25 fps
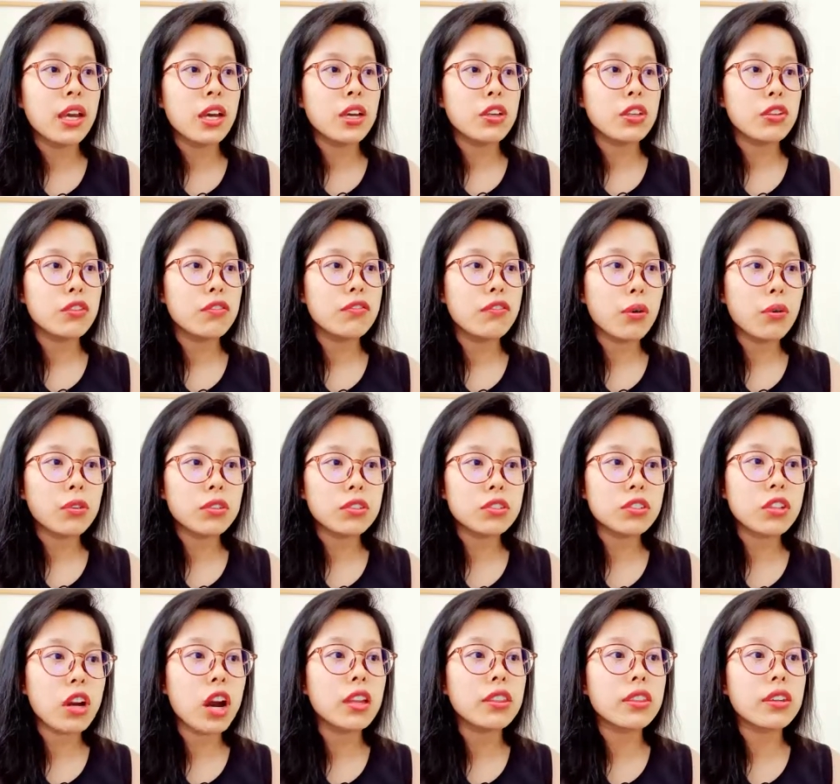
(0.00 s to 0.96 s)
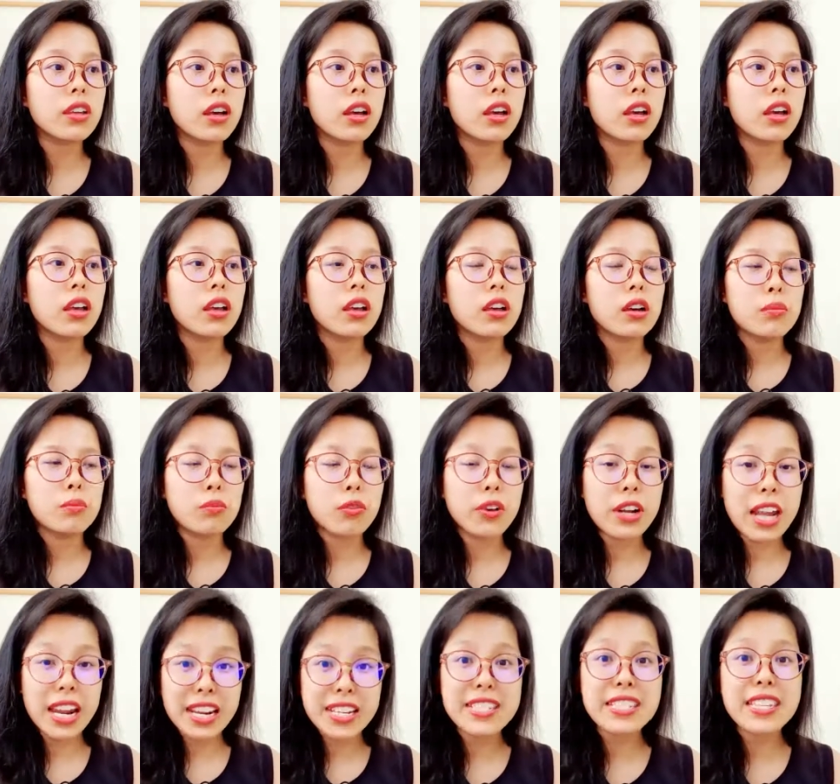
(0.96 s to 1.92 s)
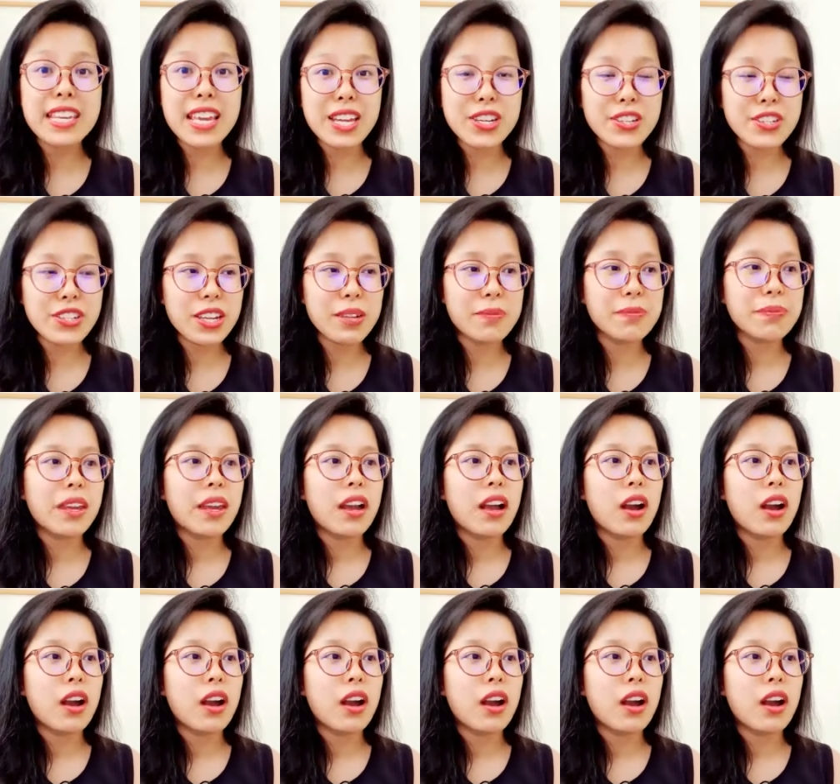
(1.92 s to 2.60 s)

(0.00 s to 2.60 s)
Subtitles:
you focus on the pronunciation,